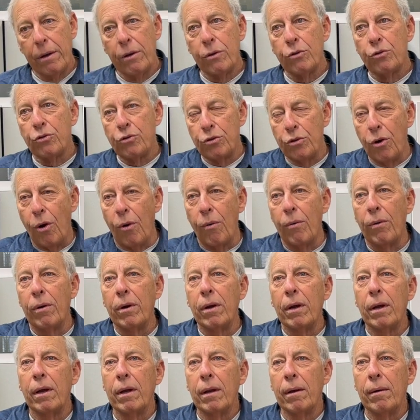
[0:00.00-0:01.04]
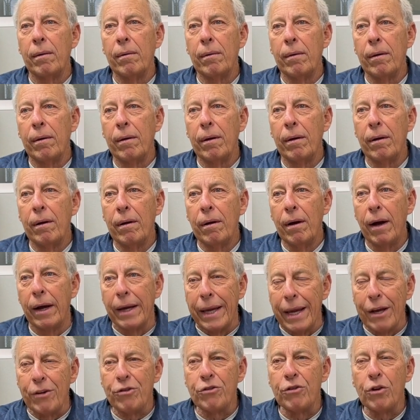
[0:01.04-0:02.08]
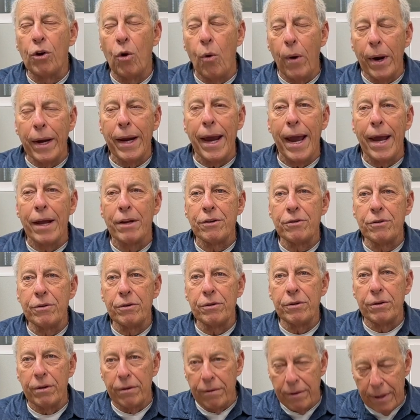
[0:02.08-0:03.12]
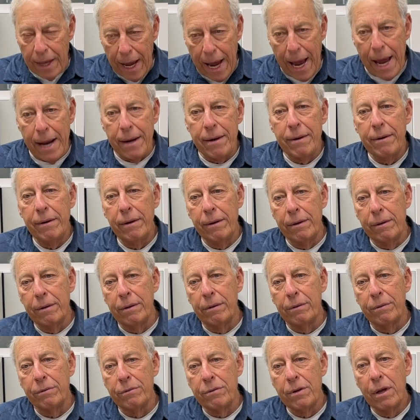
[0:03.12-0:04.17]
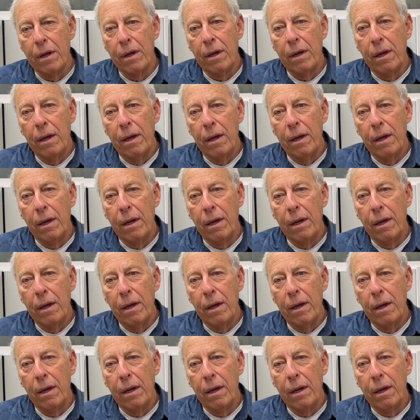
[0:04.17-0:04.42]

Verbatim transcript: So, I guess the quick answer to that is